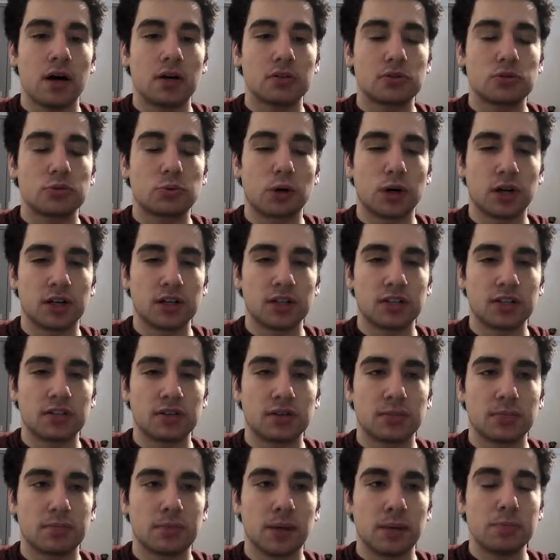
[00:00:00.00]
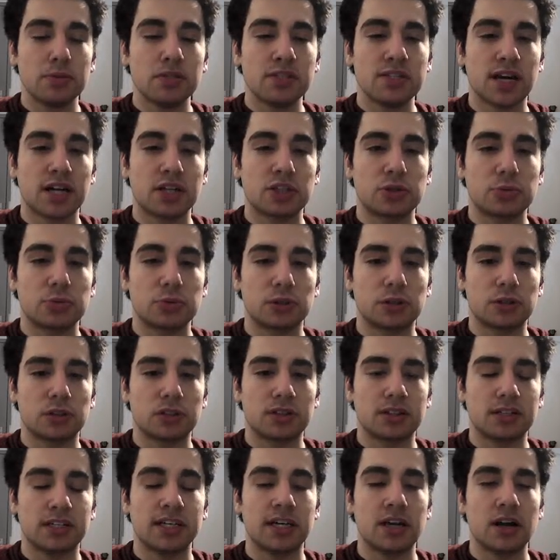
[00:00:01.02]
twerk, be bisexual,
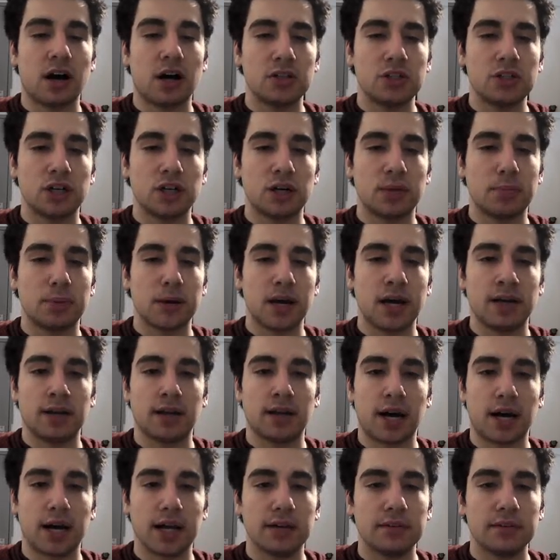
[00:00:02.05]
eat hot chip, and lie.